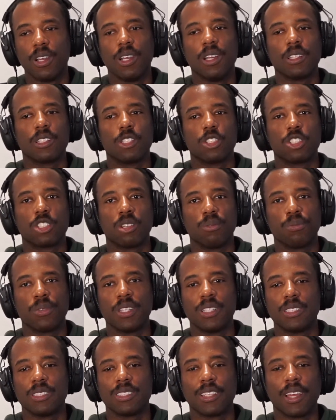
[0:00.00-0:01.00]
there's some
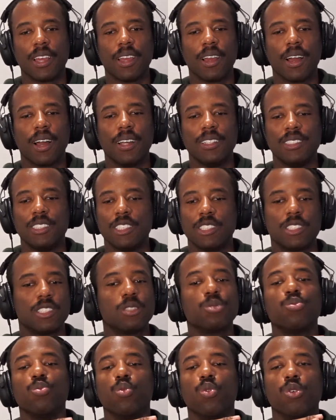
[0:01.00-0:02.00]
things that AI just
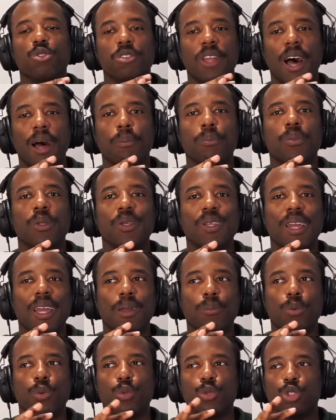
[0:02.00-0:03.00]
will not be
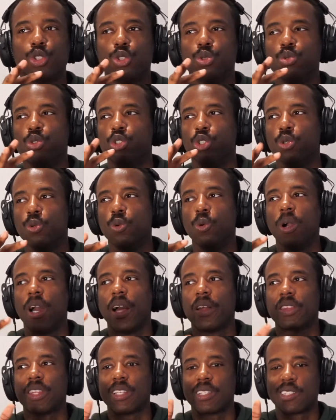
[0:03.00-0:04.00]
able to do
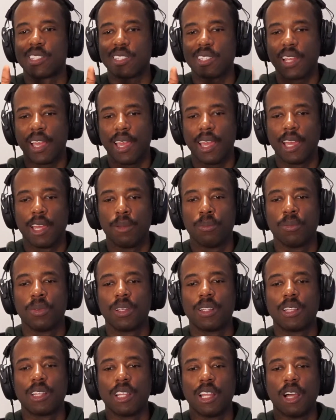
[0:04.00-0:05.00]
at the same
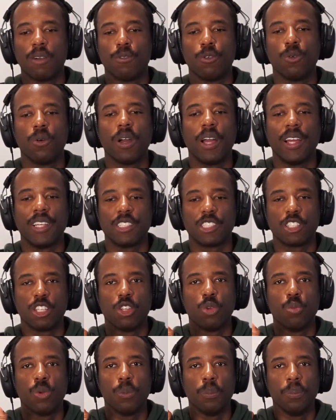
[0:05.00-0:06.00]
level as
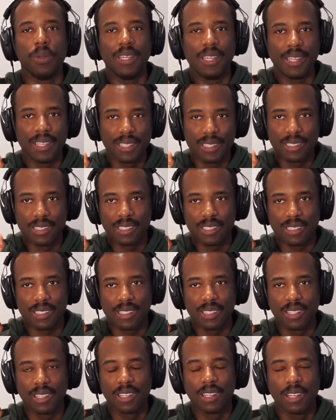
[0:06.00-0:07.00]
human beings.
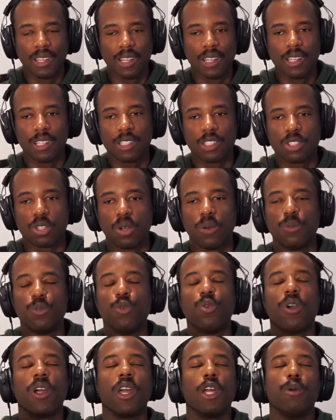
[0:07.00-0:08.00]
So if
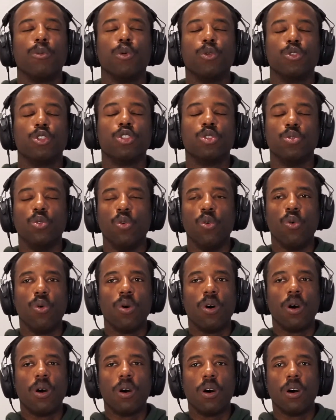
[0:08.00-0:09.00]
you're able to
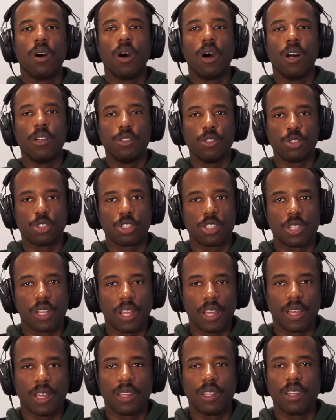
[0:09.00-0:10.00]

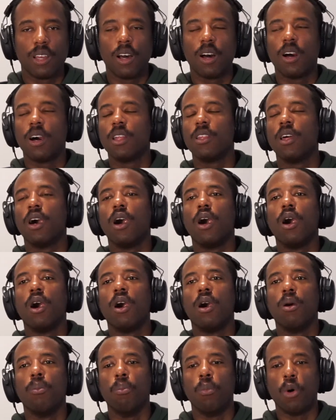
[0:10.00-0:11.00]
understand
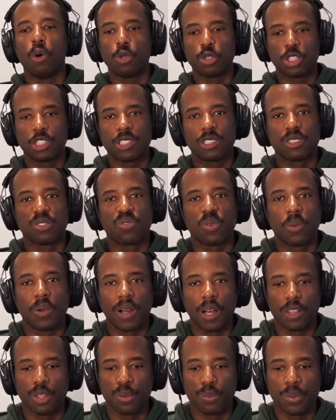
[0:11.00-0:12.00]
emotions from
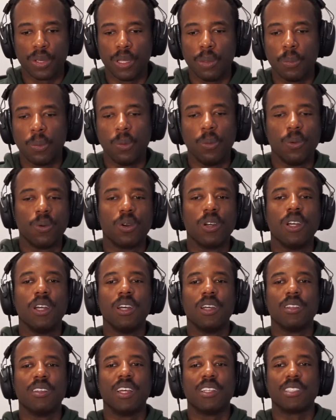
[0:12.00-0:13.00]
other people,
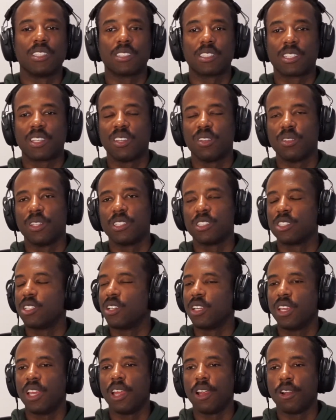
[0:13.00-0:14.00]
that's a skill that's going
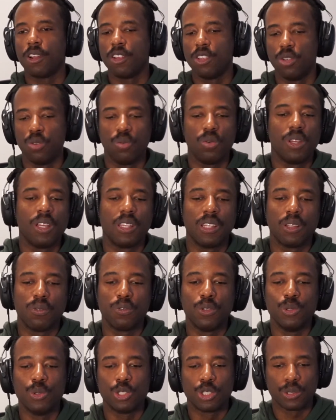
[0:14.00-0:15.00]
to carry you in the
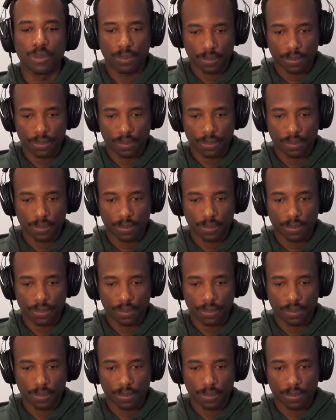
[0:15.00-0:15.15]
future.